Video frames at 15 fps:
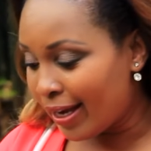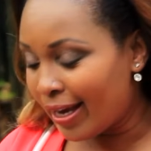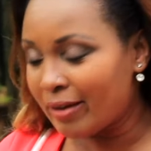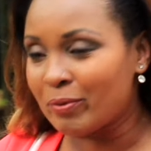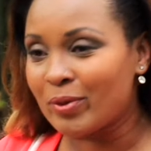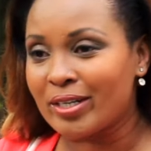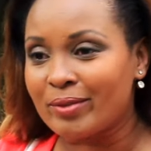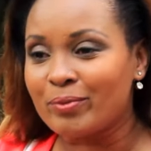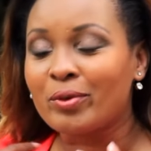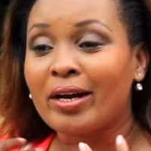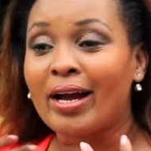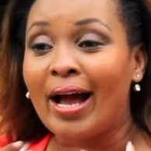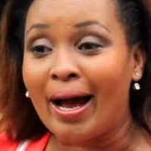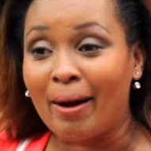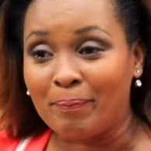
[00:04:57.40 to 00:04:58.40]
And and
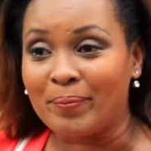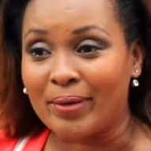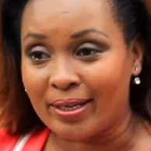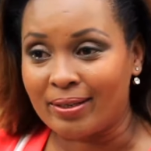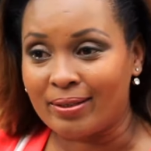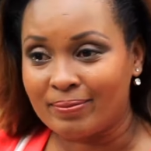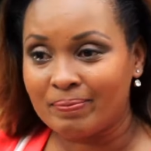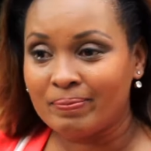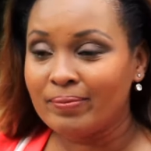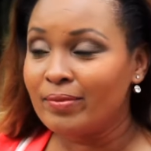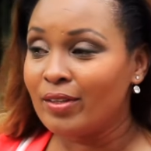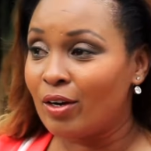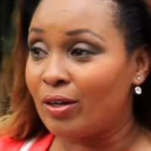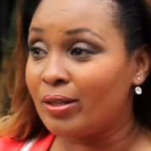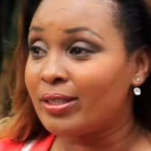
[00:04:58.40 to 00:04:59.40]
we're happy.
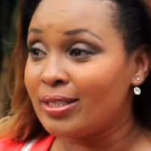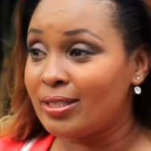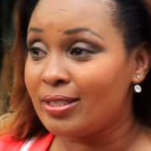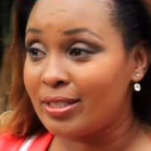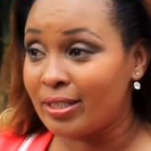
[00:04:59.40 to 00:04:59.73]
All these